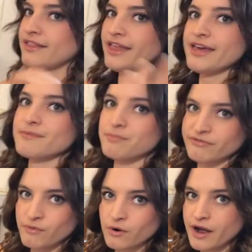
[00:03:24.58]
Like
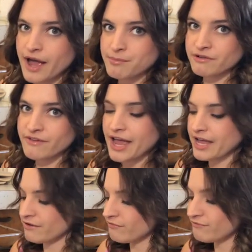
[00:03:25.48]
before, I
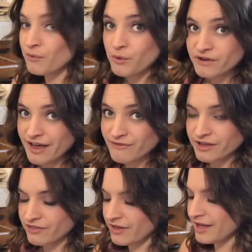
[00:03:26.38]
provide 4 of
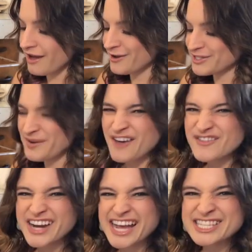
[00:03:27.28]
everything. I also have
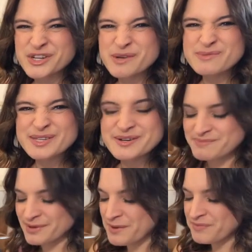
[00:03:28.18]
an ice cream
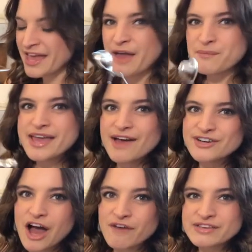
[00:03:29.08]
scoop, and we have
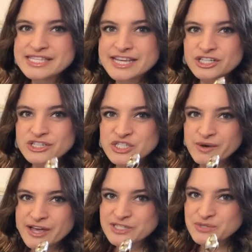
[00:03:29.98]
a coffee station. So
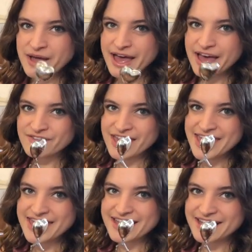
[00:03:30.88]
I also have
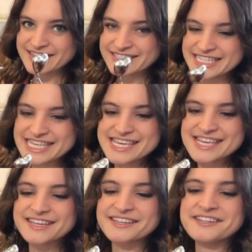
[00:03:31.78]
a
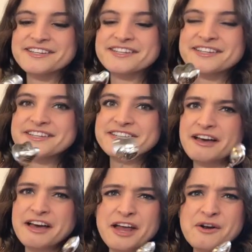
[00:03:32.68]
tea,
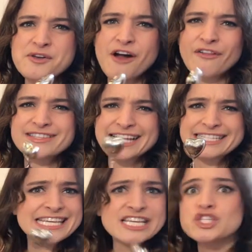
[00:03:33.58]
I don't know what you call this, a
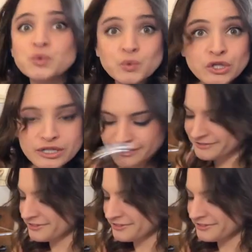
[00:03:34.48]
tea tool.